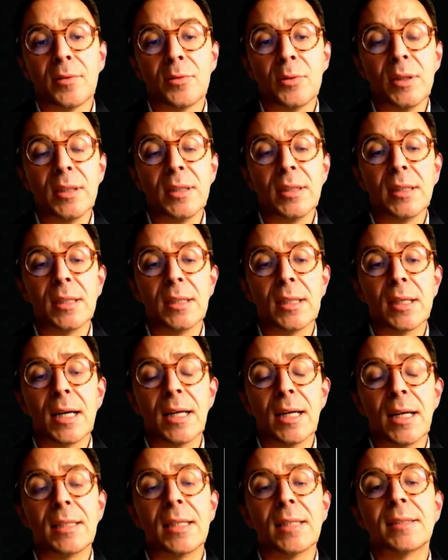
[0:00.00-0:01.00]
3D
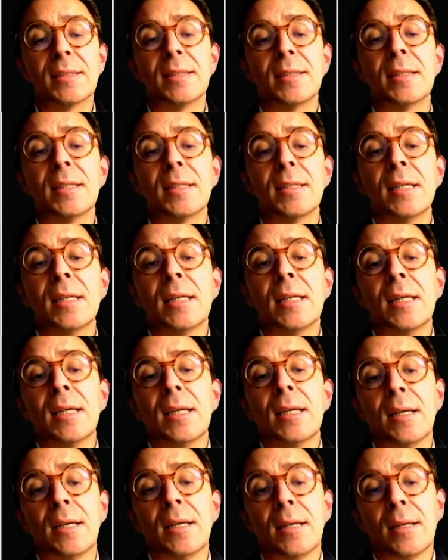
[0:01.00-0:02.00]
high-density
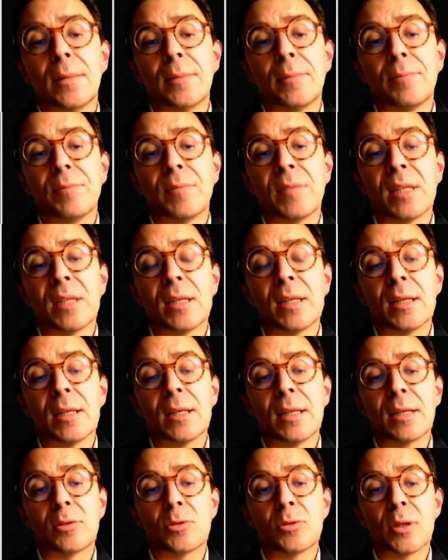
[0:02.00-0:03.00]

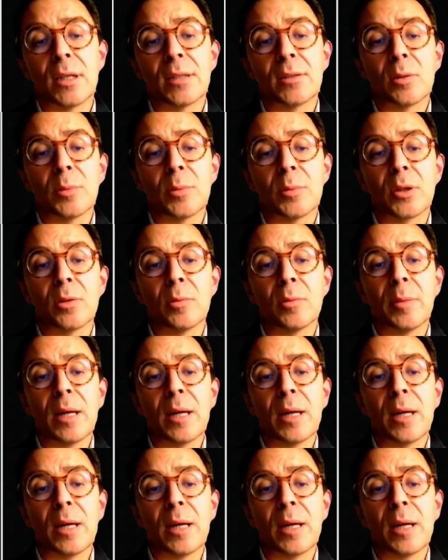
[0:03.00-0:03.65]
electron-anatomical